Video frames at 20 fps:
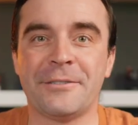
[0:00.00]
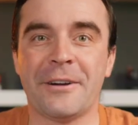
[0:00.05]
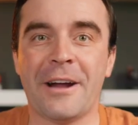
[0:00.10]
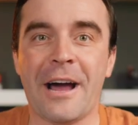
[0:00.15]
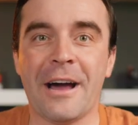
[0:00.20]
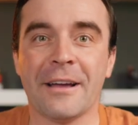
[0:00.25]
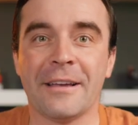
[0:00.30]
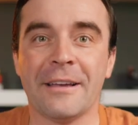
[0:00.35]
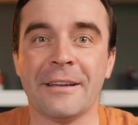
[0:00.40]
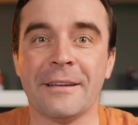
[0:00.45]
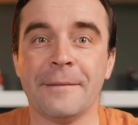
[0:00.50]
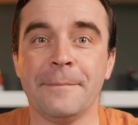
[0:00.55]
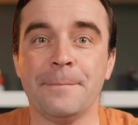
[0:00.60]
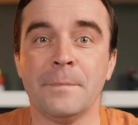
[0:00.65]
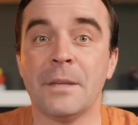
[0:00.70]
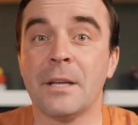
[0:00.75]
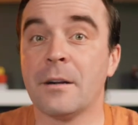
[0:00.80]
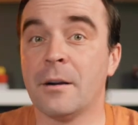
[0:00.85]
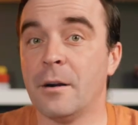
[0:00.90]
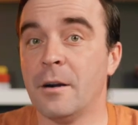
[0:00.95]
tracking.
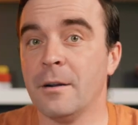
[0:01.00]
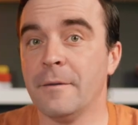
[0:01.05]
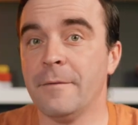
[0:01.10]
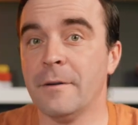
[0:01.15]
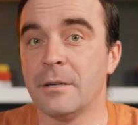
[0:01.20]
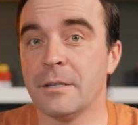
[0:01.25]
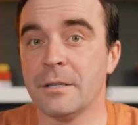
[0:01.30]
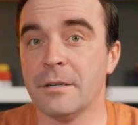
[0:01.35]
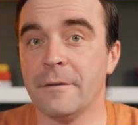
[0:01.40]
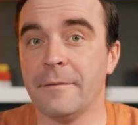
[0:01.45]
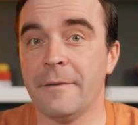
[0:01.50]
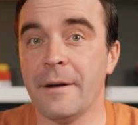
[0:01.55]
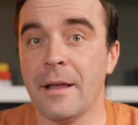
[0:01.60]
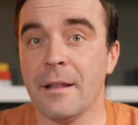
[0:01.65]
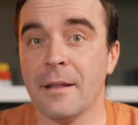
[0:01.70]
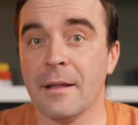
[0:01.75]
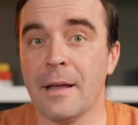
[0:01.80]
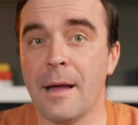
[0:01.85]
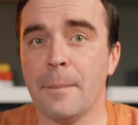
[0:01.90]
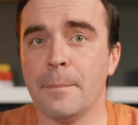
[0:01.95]
The current version of
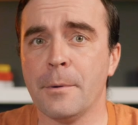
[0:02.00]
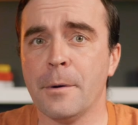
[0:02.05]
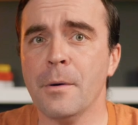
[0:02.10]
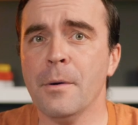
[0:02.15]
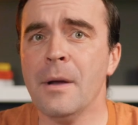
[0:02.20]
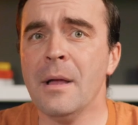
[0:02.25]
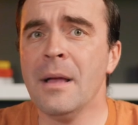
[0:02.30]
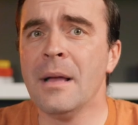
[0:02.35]
Final Cut Pro